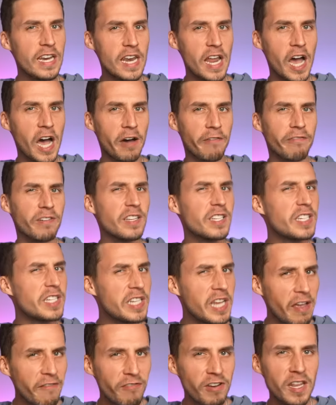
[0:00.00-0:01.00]
enough,
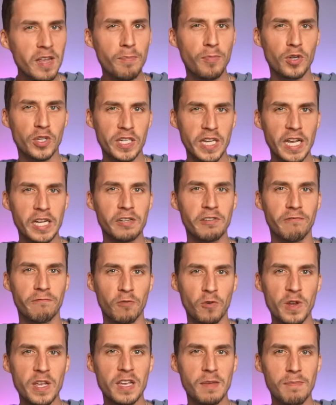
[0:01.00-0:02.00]
70% of
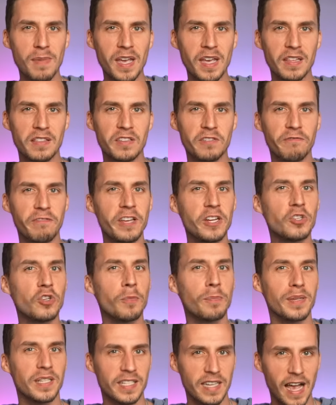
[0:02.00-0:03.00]
Greek myths feature
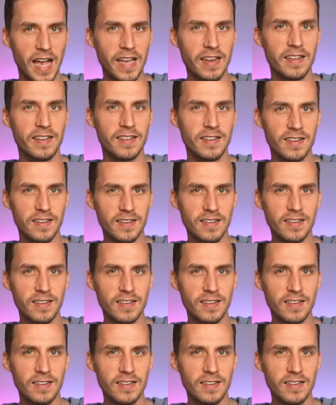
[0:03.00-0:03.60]
Poseidon.